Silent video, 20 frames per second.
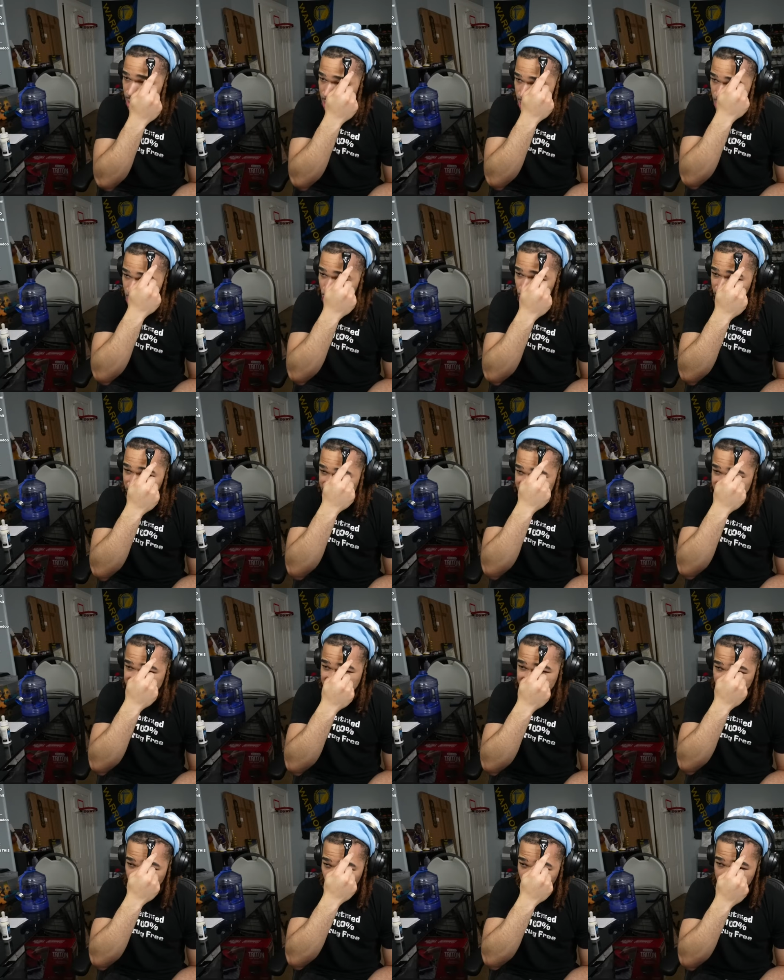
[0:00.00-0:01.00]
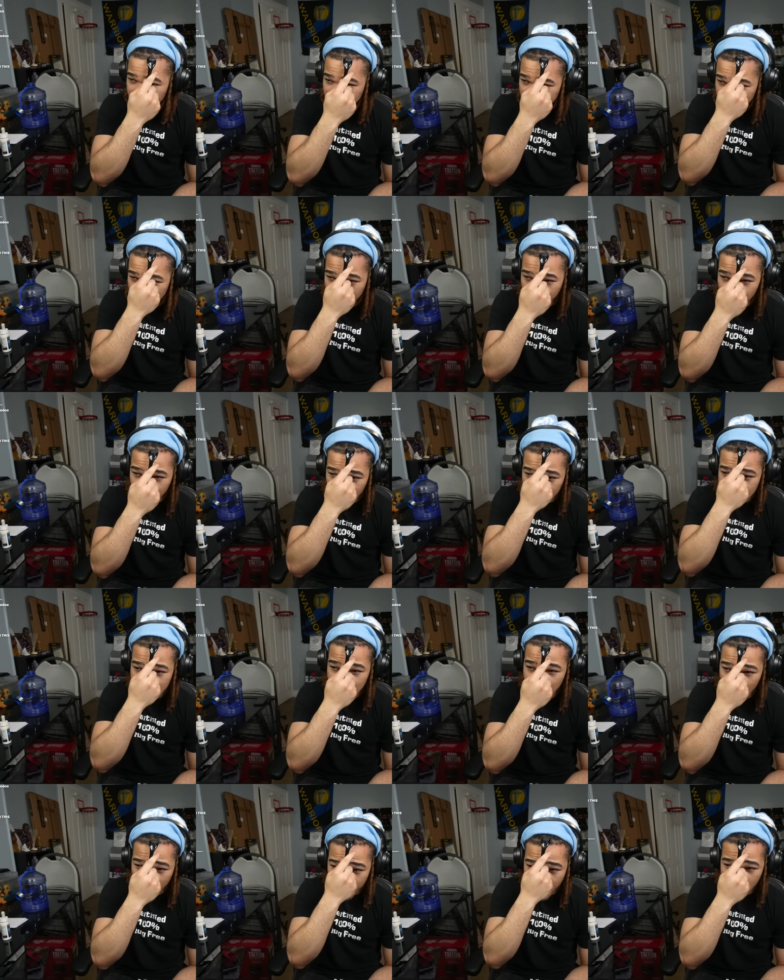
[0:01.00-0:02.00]
You're insinuating the blood to
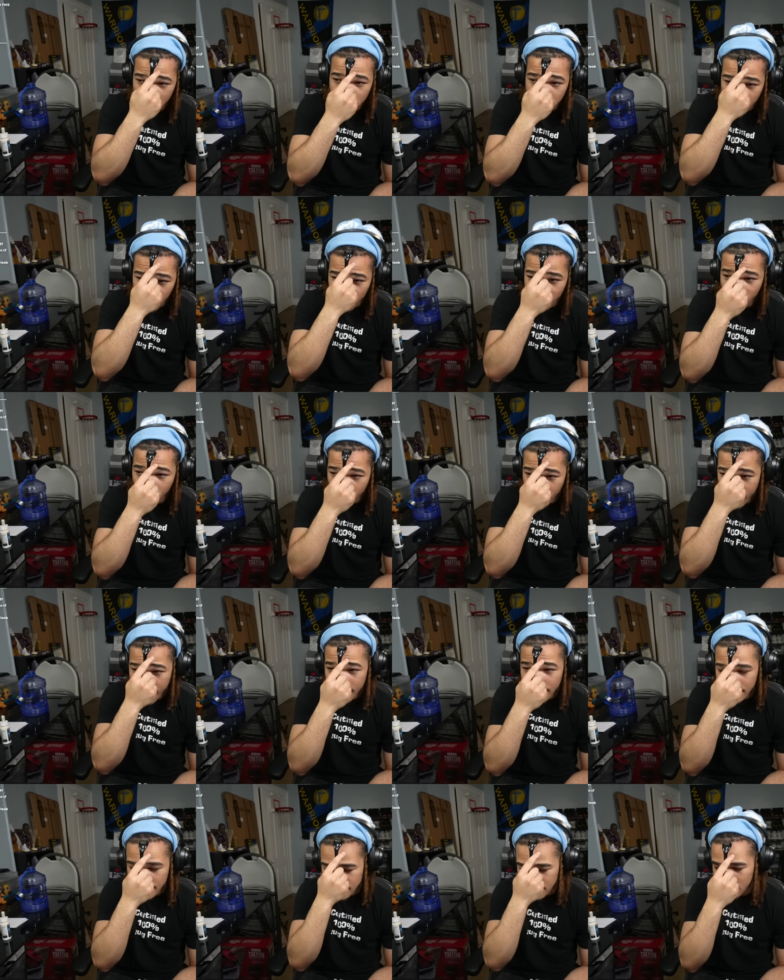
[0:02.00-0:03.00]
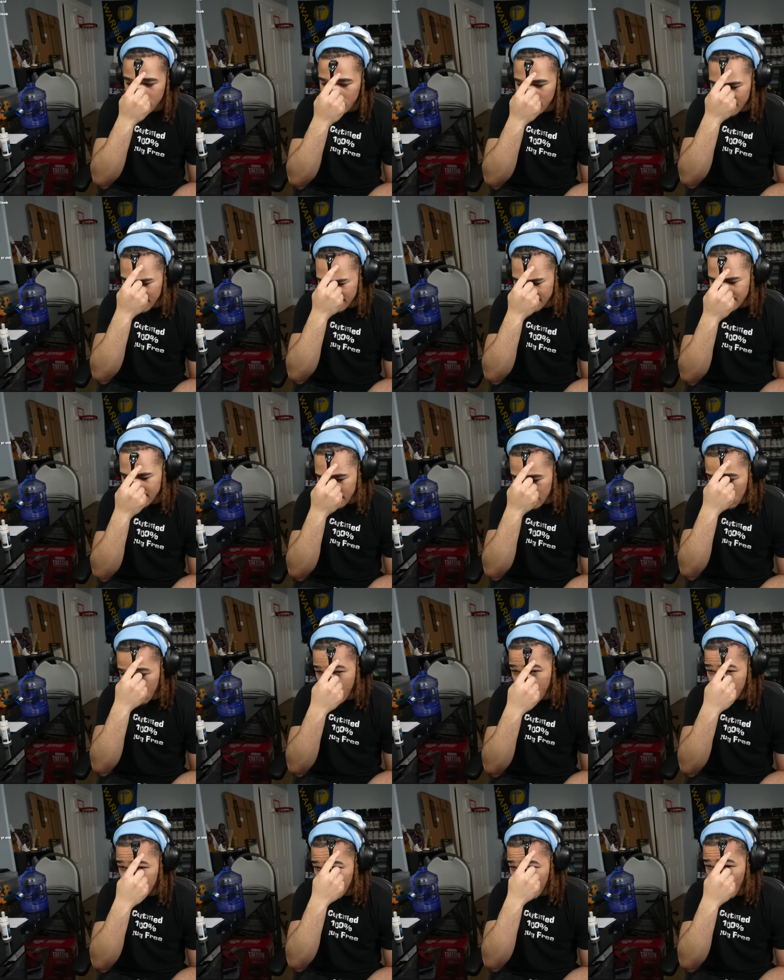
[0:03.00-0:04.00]
come out to your forehead. This is going to
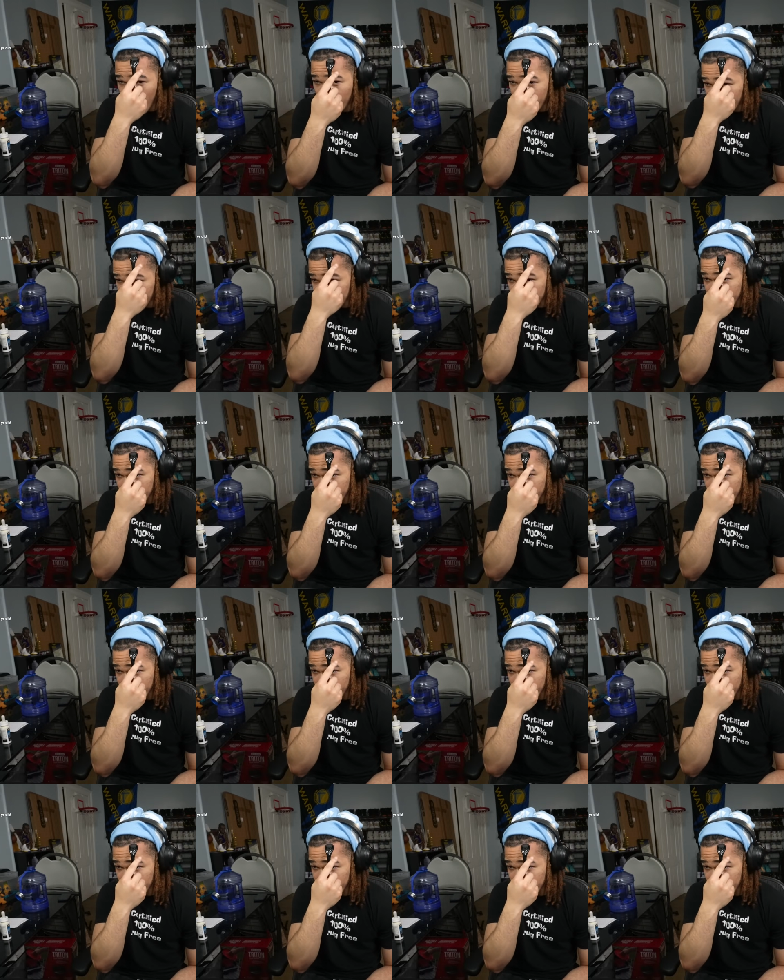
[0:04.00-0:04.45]
insinuate growth.